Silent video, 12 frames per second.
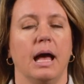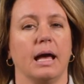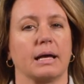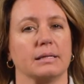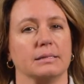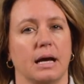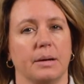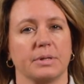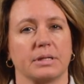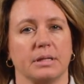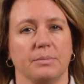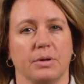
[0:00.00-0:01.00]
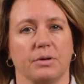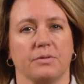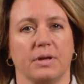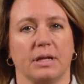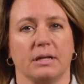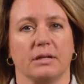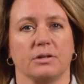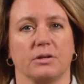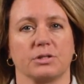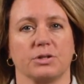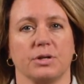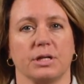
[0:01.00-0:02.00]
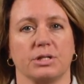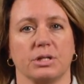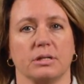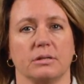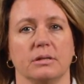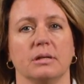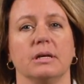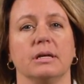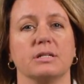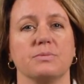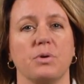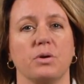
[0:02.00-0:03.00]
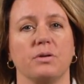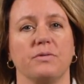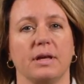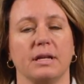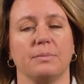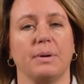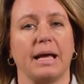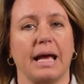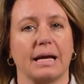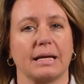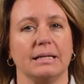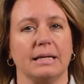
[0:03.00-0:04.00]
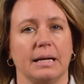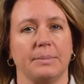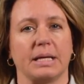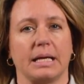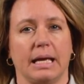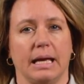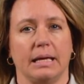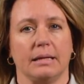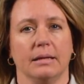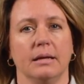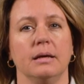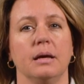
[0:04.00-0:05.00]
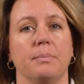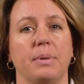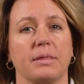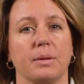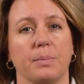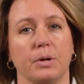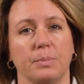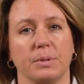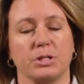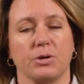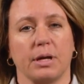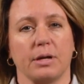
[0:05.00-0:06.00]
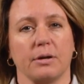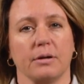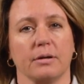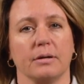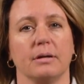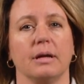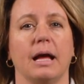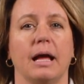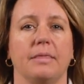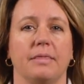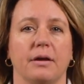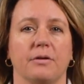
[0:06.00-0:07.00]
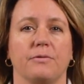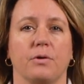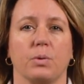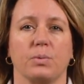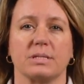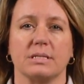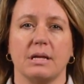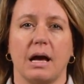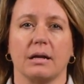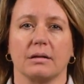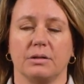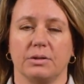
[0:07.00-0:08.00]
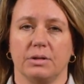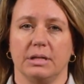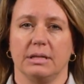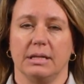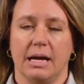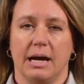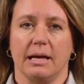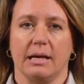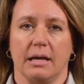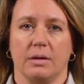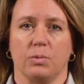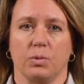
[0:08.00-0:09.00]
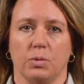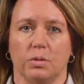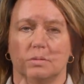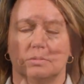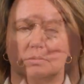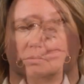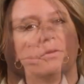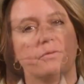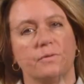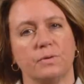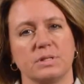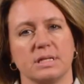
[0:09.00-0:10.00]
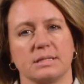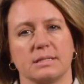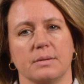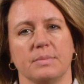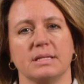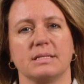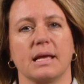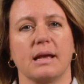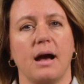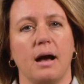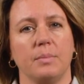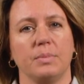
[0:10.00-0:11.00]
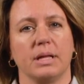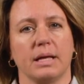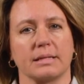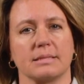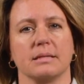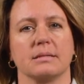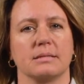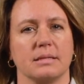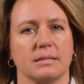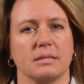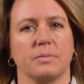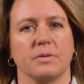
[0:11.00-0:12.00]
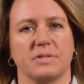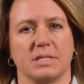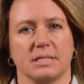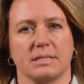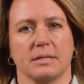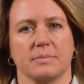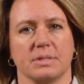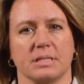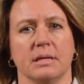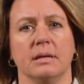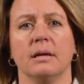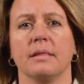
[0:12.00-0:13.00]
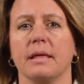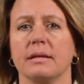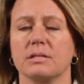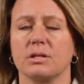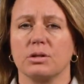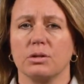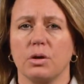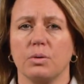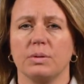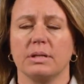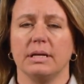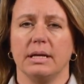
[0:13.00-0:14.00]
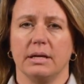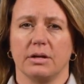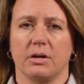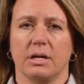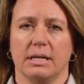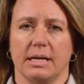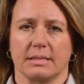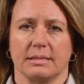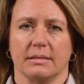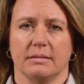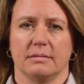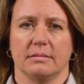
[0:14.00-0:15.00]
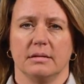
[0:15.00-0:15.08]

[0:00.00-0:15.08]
Economically motivated adulteration is motivated by economic gain by the perpetrator and therefore was not included in the IA rule. The food system is a complex system of systems that is globally interconnected.